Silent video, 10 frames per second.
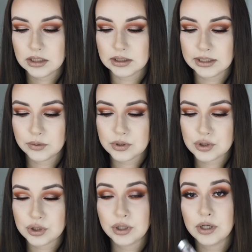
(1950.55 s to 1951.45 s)
Liquid
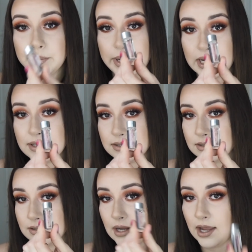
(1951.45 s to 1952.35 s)
Sugar
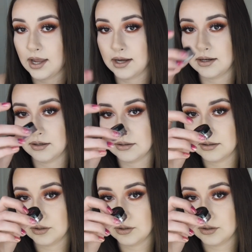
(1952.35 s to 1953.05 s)
Base, and